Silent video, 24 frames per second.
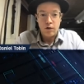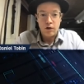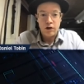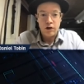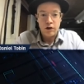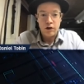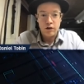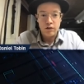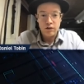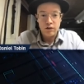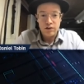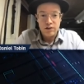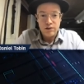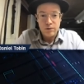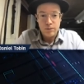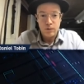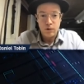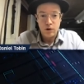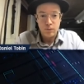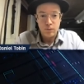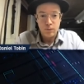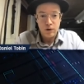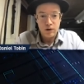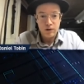currently
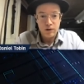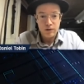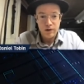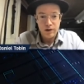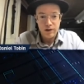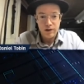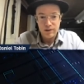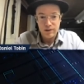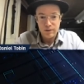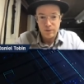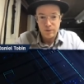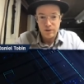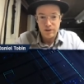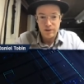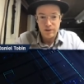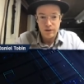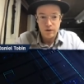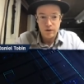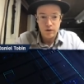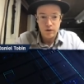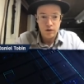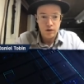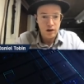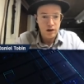support Postgres,
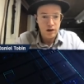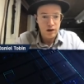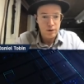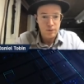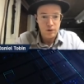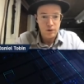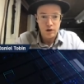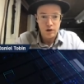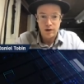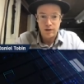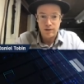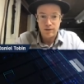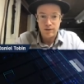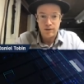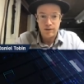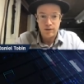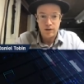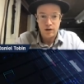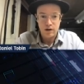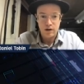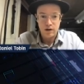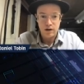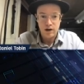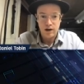MySQL, AWS,
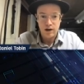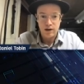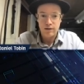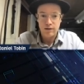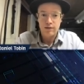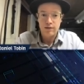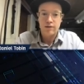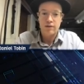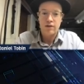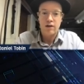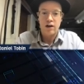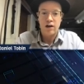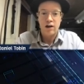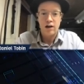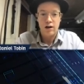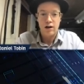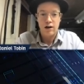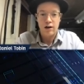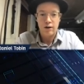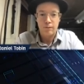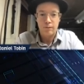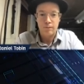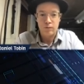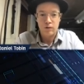RDS,
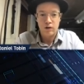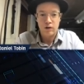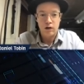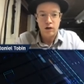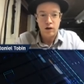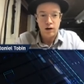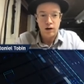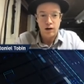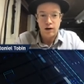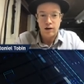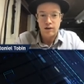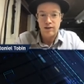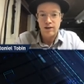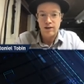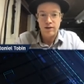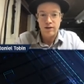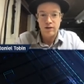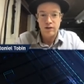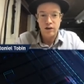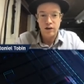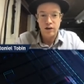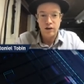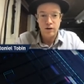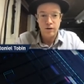um,
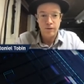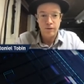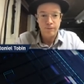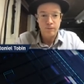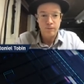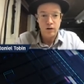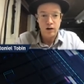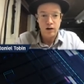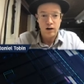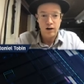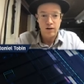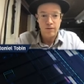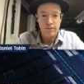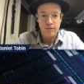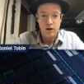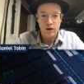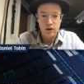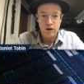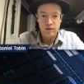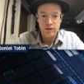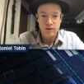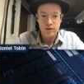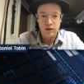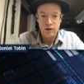Identity, uh,
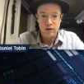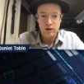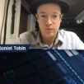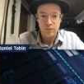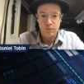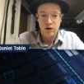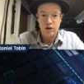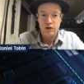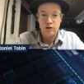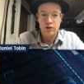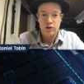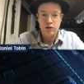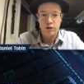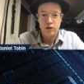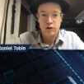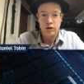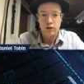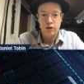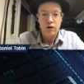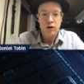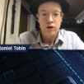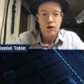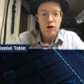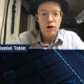Vault, Secret
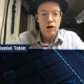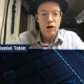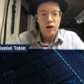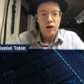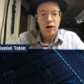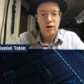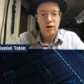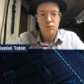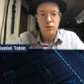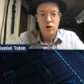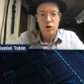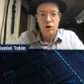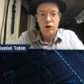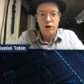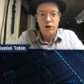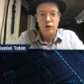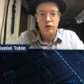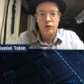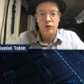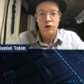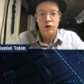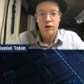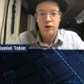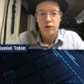Manager, and more.
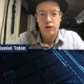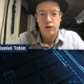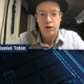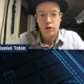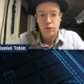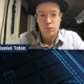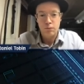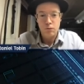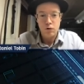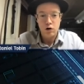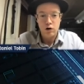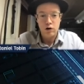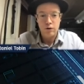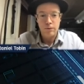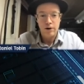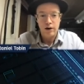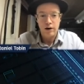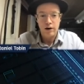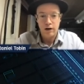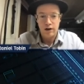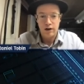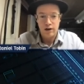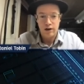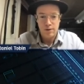You can learn more about
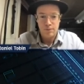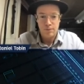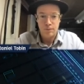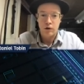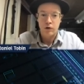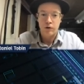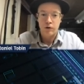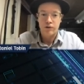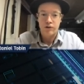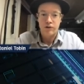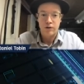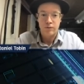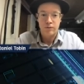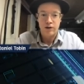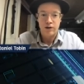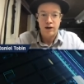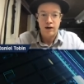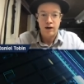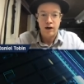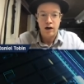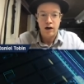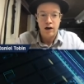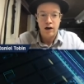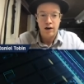it at
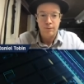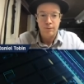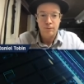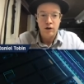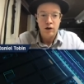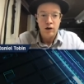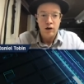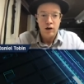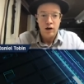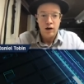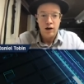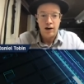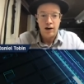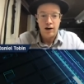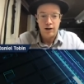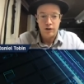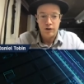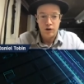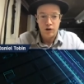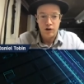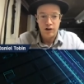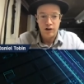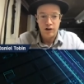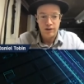approzium.com. Uh,
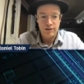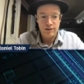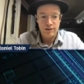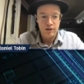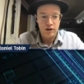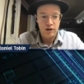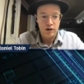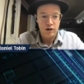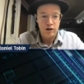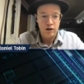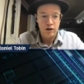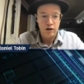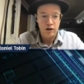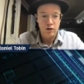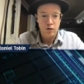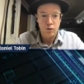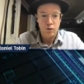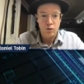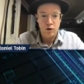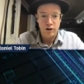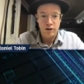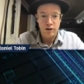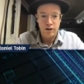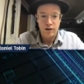you can get started
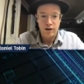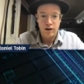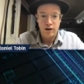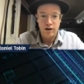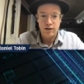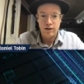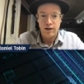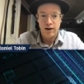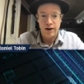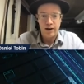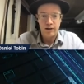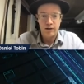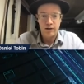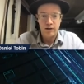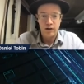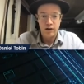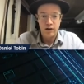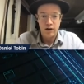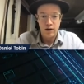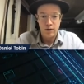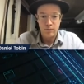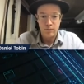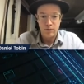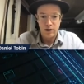with it at
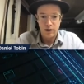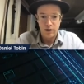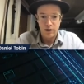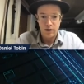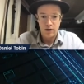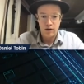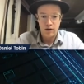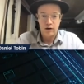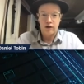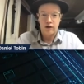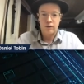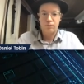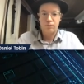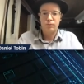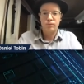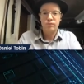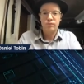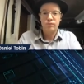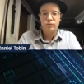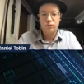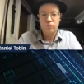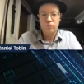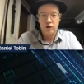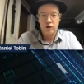github.com
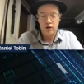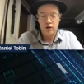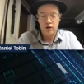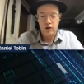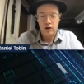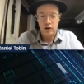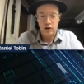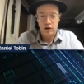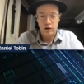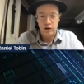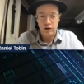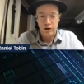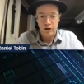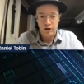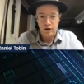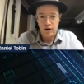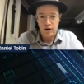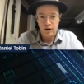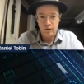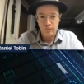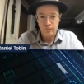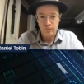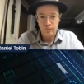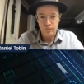on our GitHub.